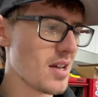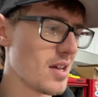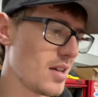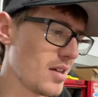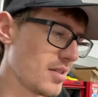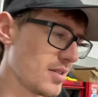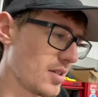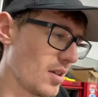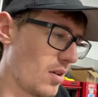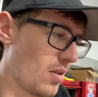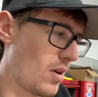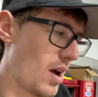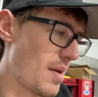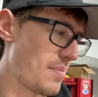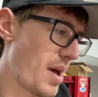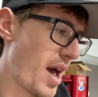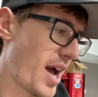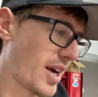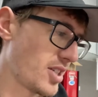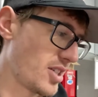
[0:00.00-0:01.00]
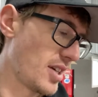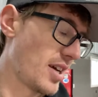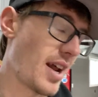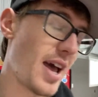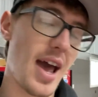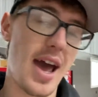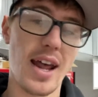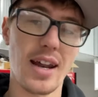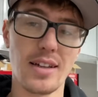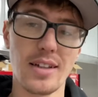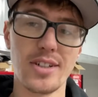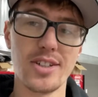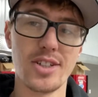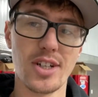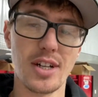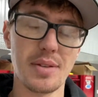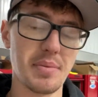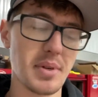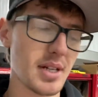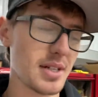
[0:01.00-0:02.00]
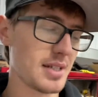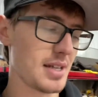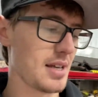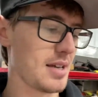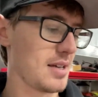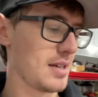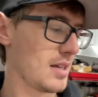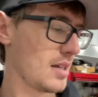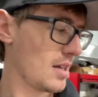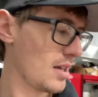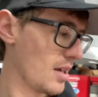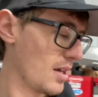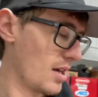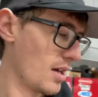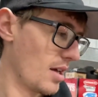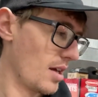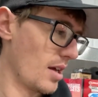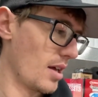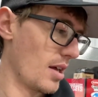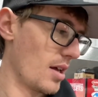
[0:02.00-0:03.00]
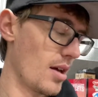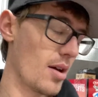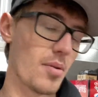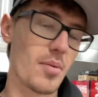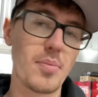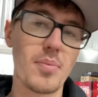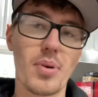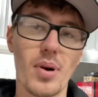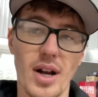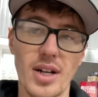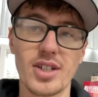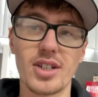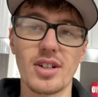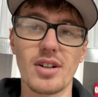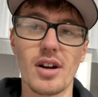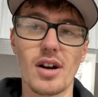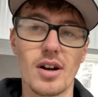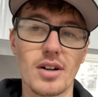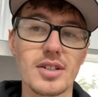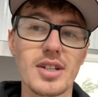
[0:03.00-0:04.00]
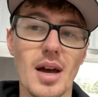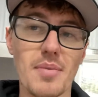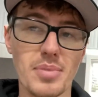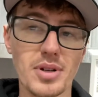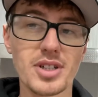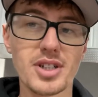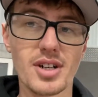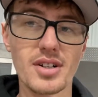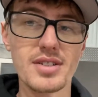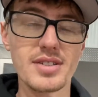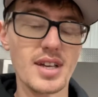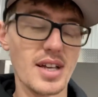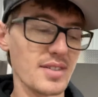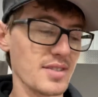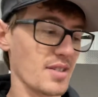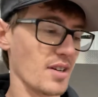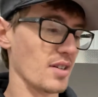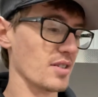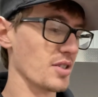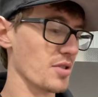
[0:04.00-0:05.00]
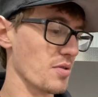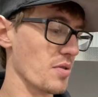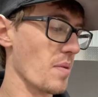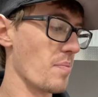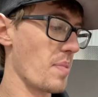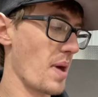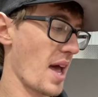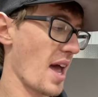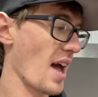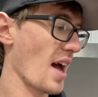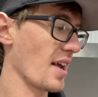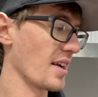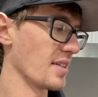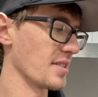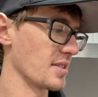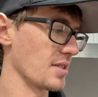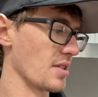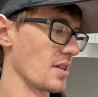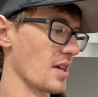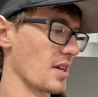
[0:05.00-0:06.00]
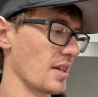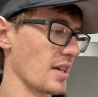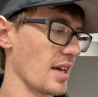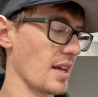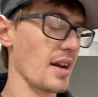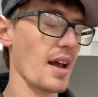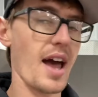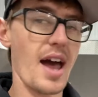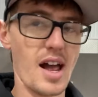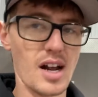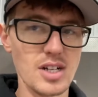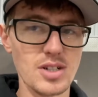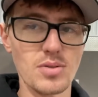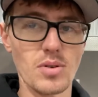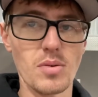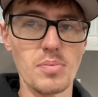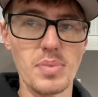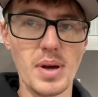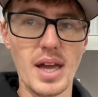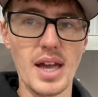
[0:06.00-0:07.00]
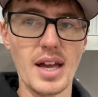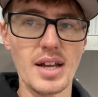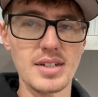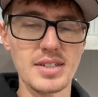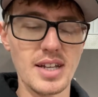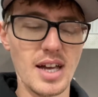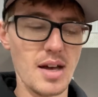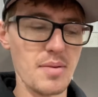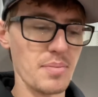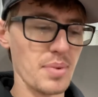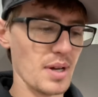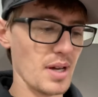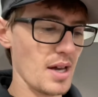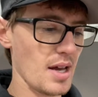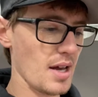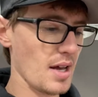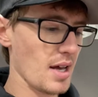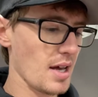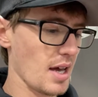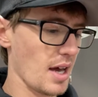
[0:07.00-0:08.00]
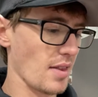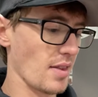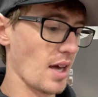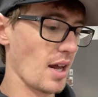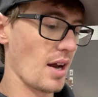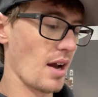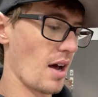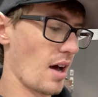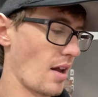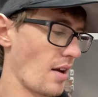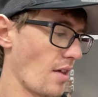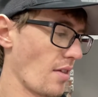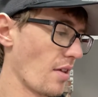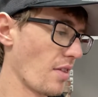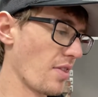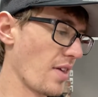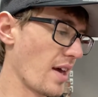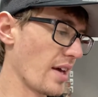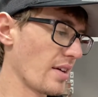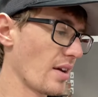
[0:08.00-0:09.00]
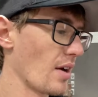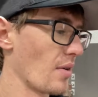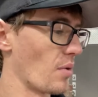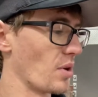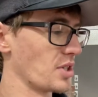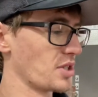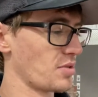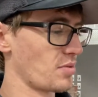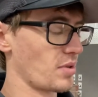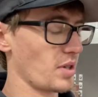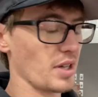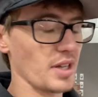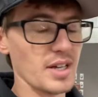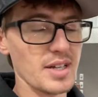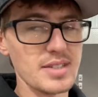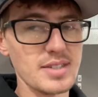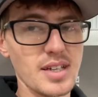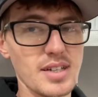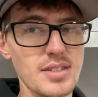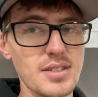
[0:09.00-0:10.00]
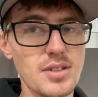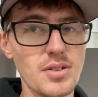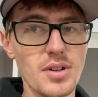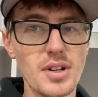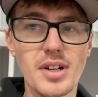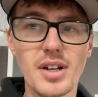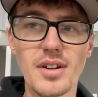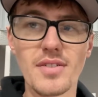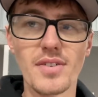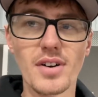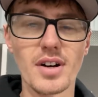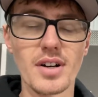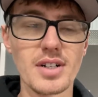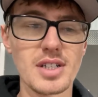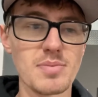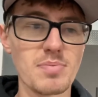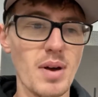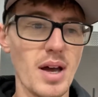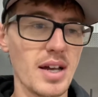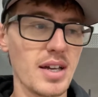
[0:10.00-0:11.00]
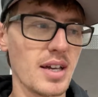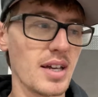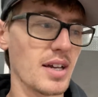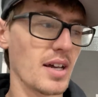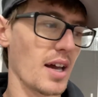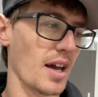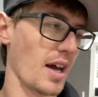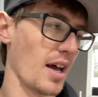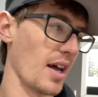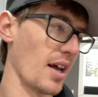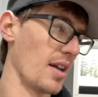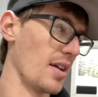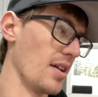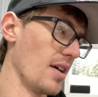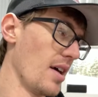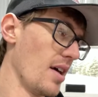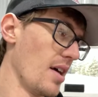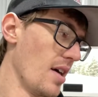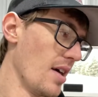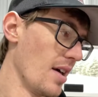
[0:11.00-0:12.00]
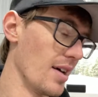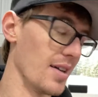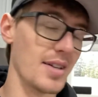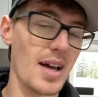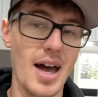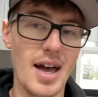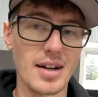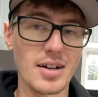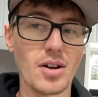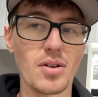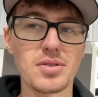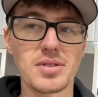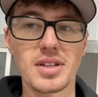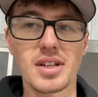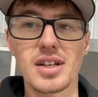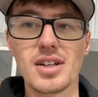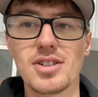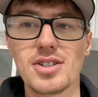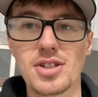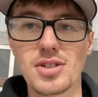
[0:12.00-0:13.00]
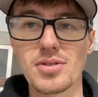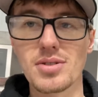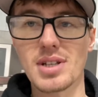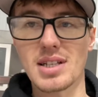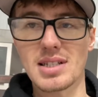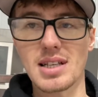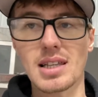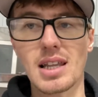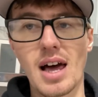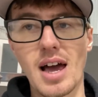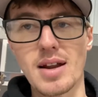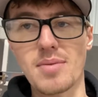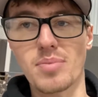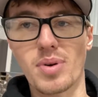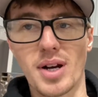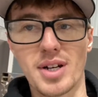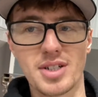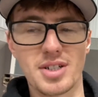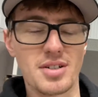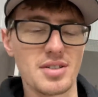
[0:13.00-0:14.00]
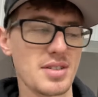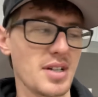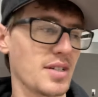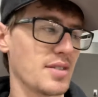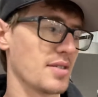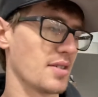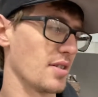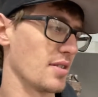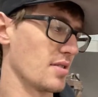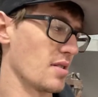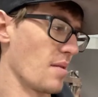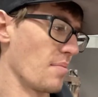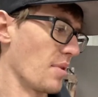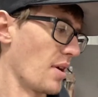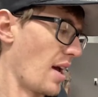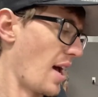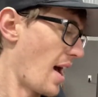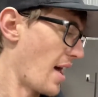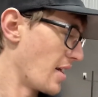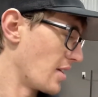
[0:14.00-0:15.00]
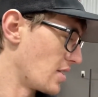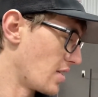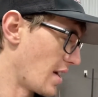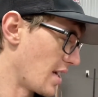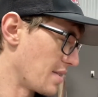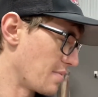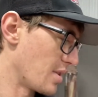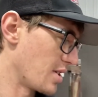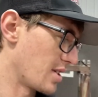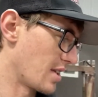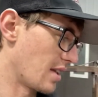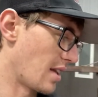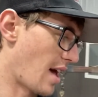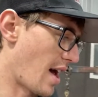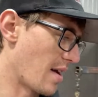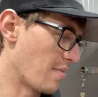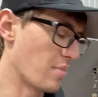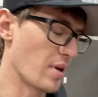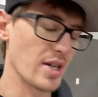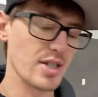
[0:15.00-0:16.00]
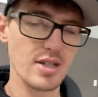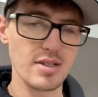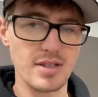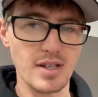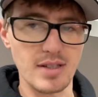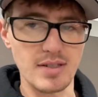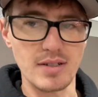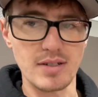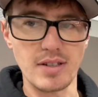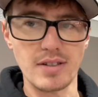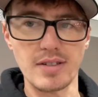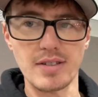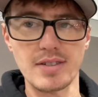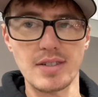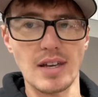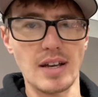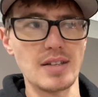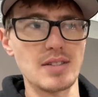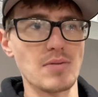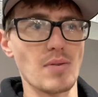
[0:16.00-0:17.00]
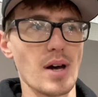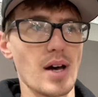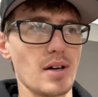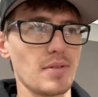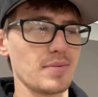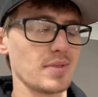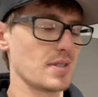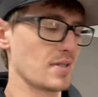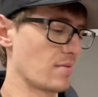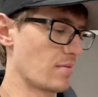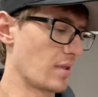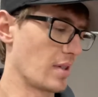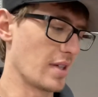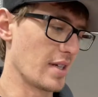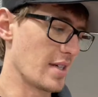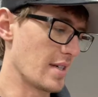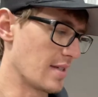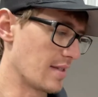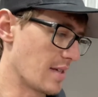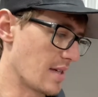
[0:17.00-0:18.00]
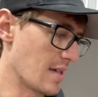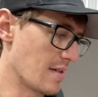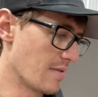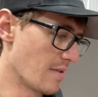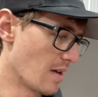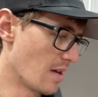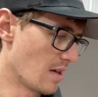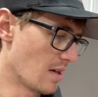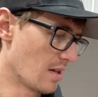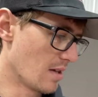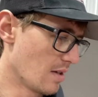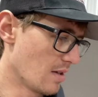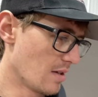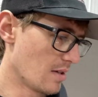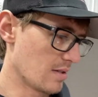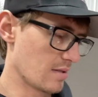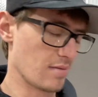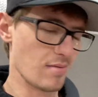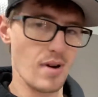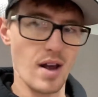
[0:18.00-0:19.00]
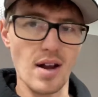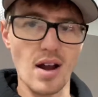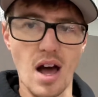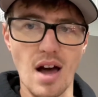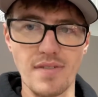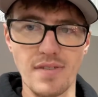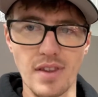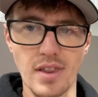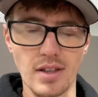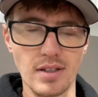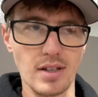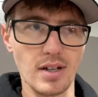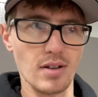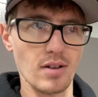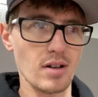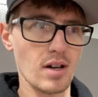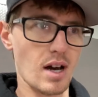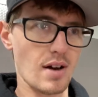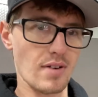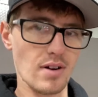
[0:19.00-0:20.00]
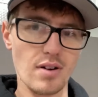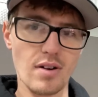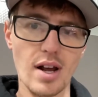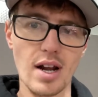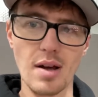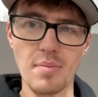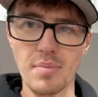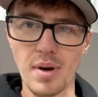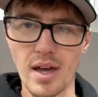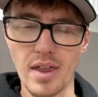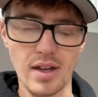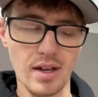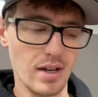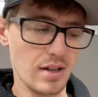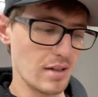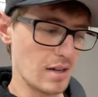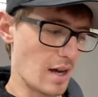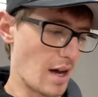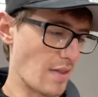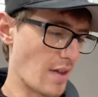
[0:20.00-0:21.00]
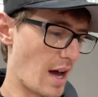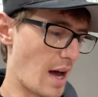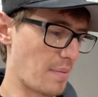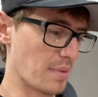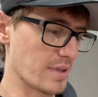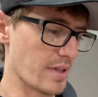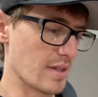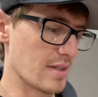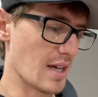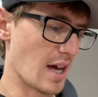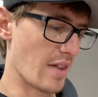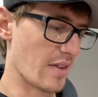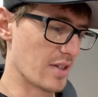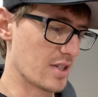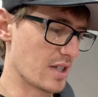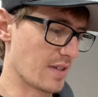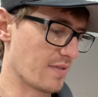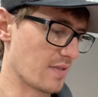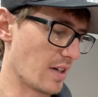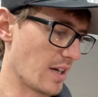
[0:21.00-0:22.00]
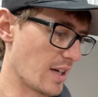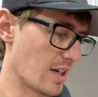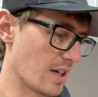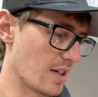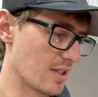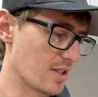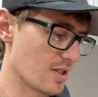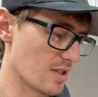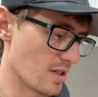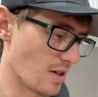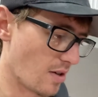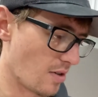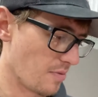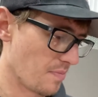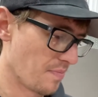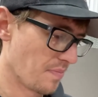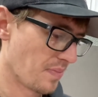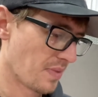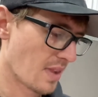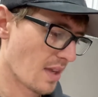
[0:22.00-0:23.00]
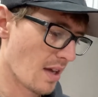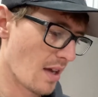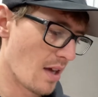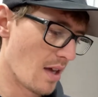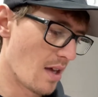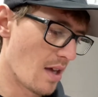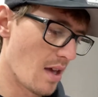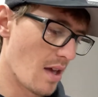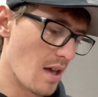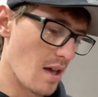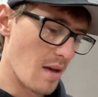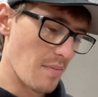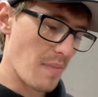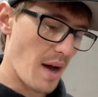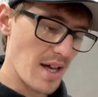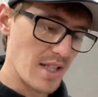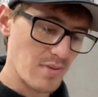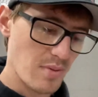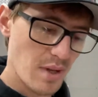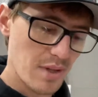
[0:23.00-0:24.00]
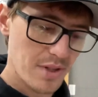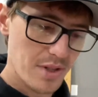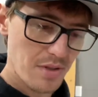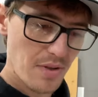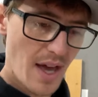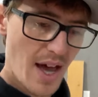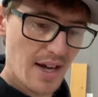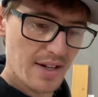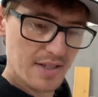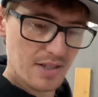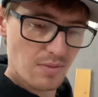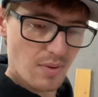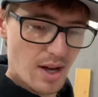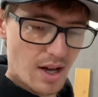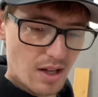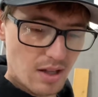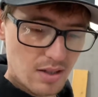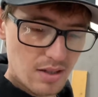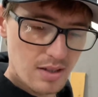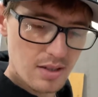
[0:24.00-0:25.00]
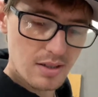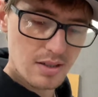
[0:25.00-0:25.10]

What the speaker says: So I'm actually gonna add a legitimate pressure temperature sensor to the pan so you can get actual pan temp. And then another thing which really assists you in converter specking and diagnosing issues is a line pressure sensor. So I'm gonna add a transmission line pressure sensor to this thing as well. It's really easy. It's right off of the little cover right up on the opposite side of the shift linkage, so might as well do that as well.